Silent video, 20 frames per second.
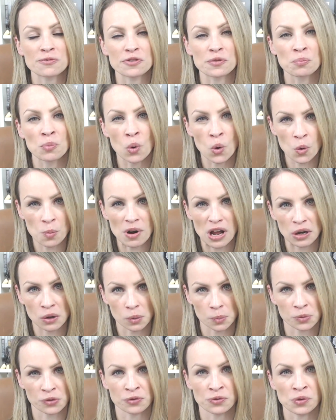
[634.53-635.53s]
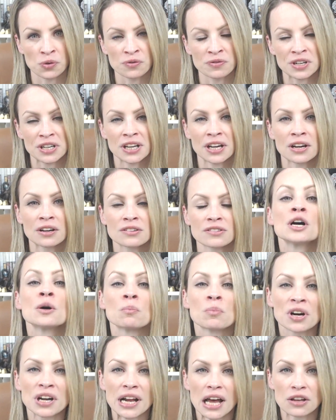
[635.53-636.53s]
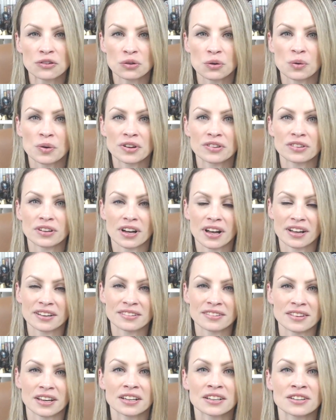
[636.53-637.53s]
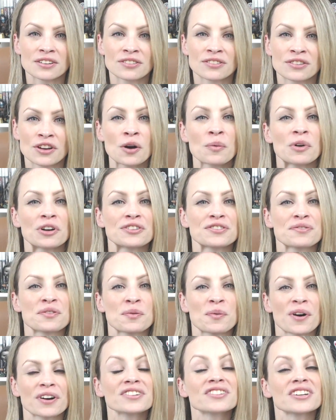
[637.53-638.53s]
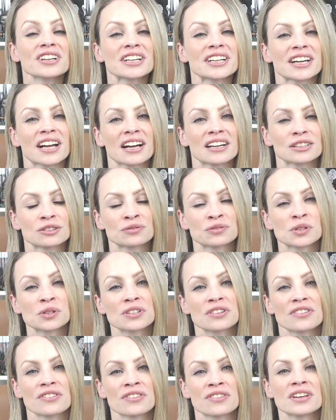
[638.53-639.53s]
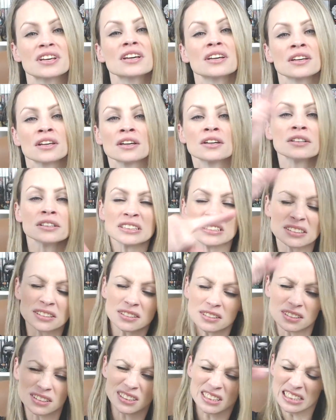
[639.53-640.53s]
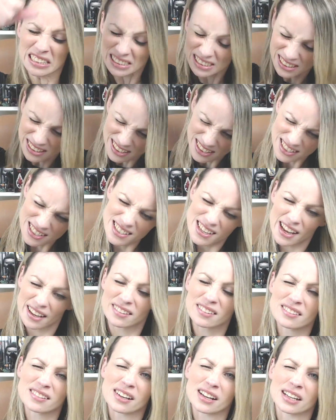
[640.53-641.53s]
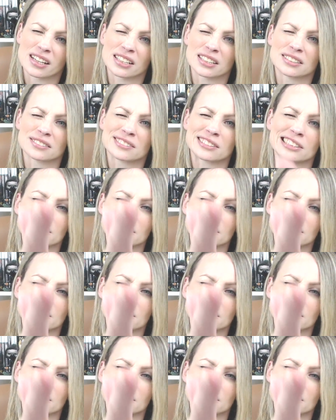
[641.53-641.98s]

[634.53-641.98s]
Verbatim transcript: for more Black Ops 4 videos. But as always, guys, thank you so much for watching and I look forward to seeing you next time.